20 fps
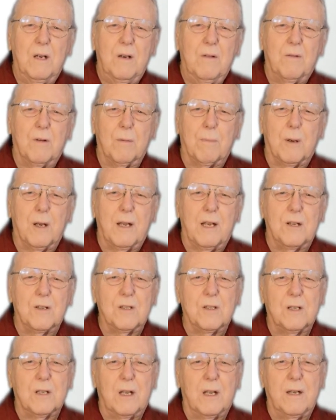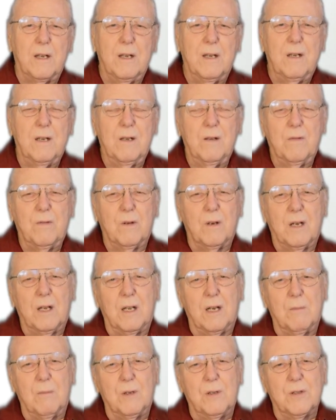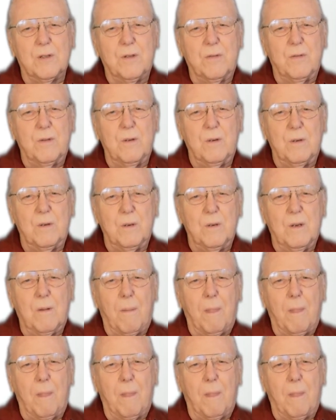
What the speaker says: For plants, light; for animals, food.